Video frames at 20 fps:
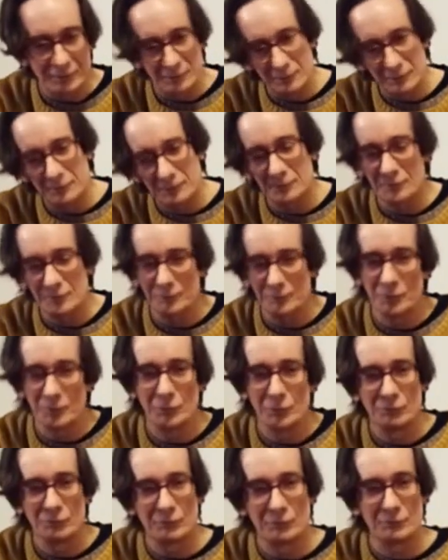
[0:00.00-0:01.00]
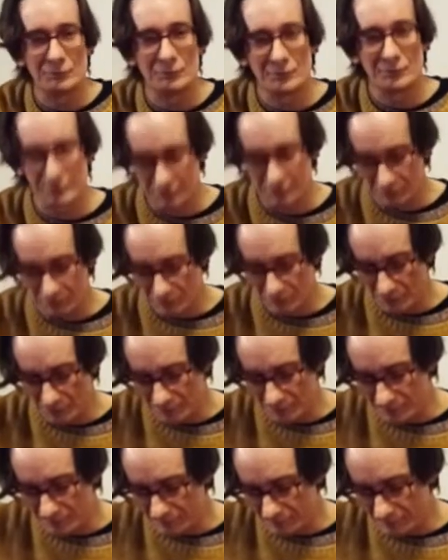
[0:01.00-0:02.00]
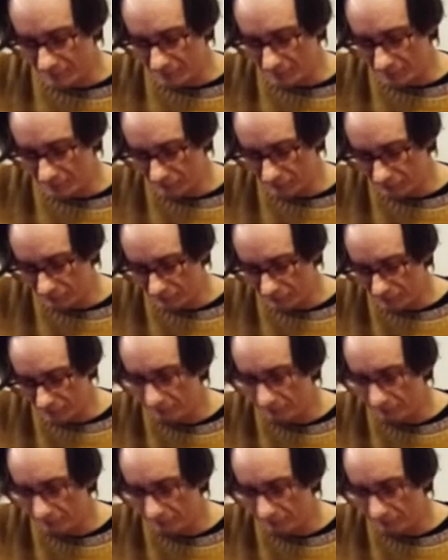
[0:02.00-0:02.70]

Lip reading: you'll hear these beautiful guitar lines that are kind of